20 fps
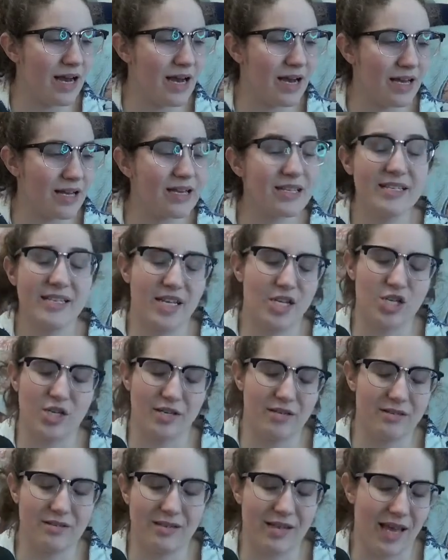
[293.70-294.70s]

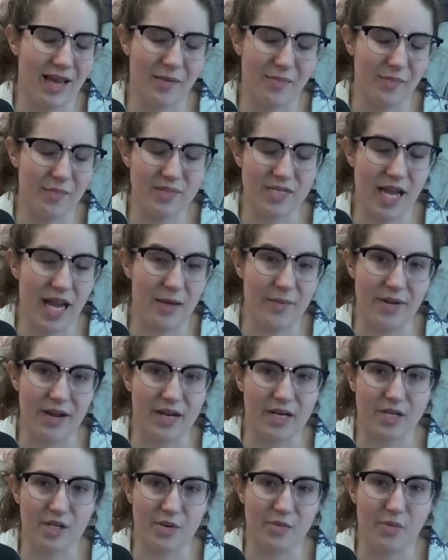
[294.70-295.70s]
conditions that
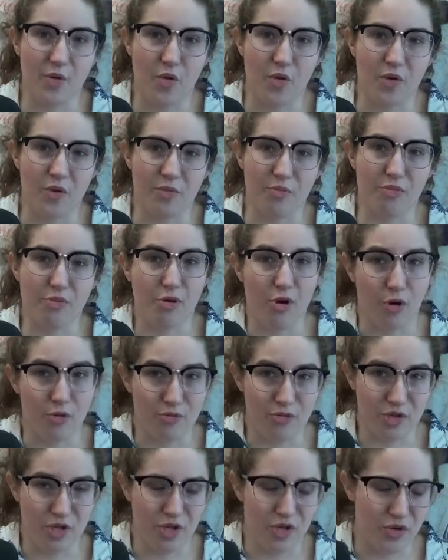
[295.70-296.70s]
diabetics are more
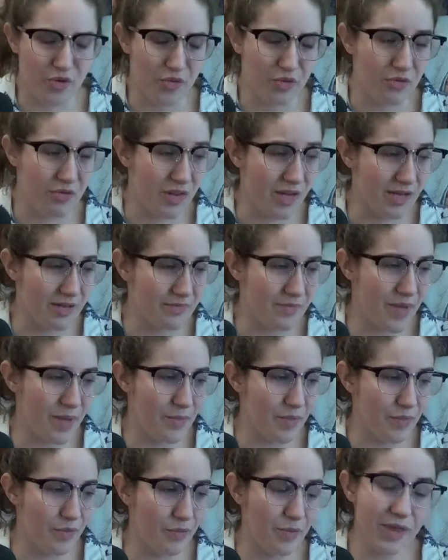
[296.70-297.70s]
prone to than
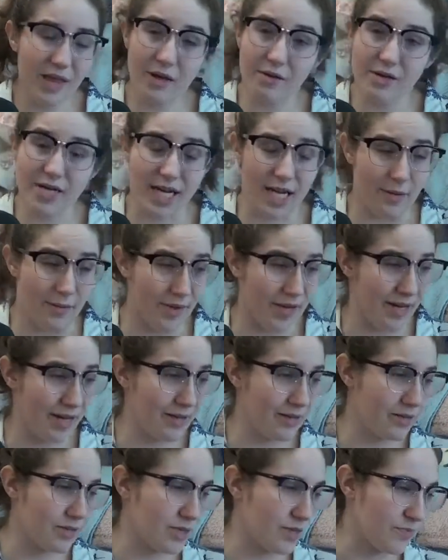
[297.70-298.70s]
people without
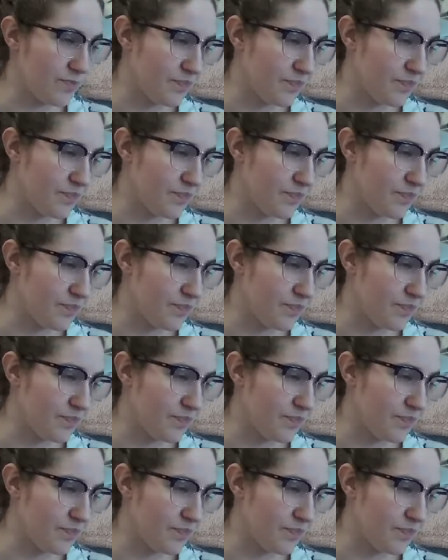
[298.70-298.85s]
diabetes.